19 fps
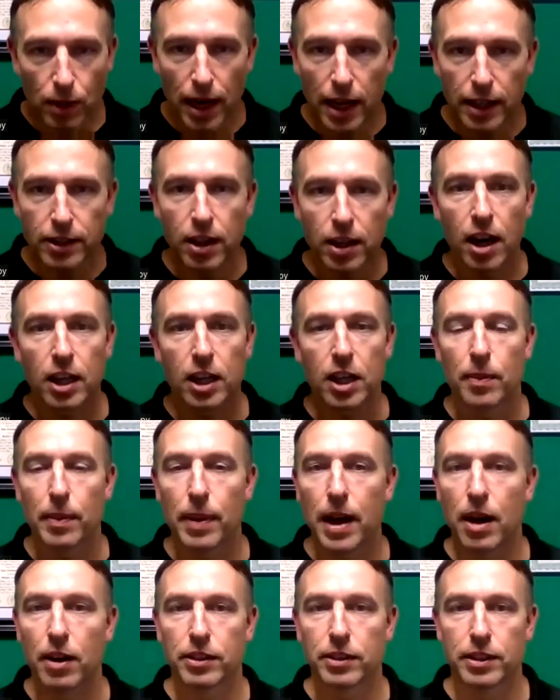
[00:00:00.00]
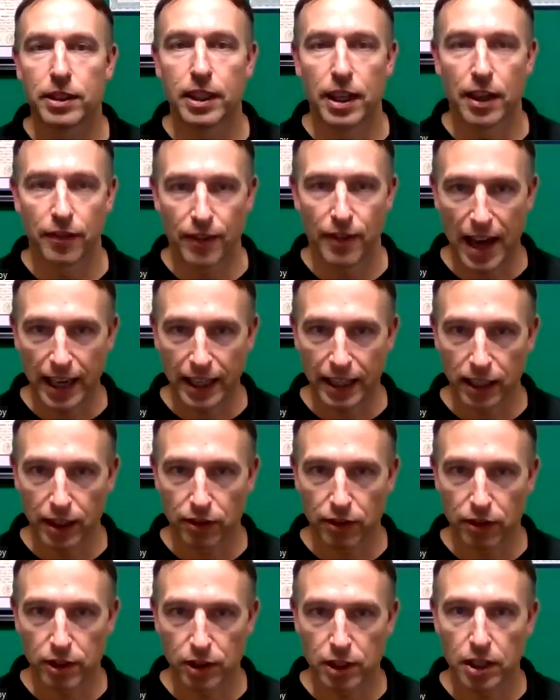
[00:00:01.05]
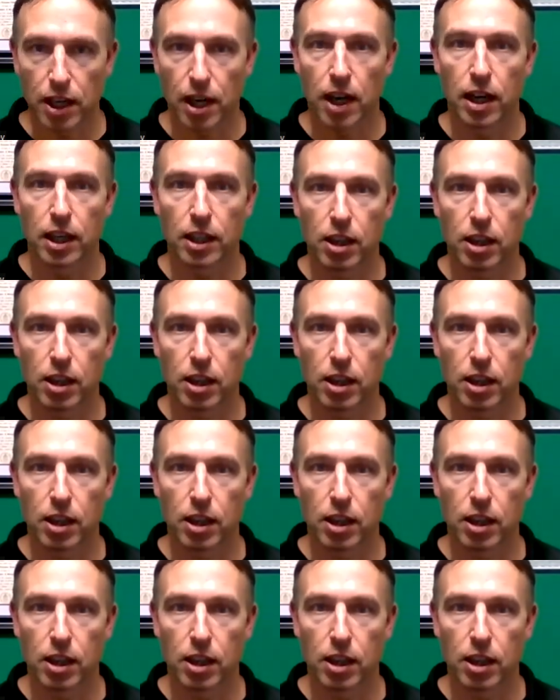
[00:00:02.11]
we're not talking about fatty livers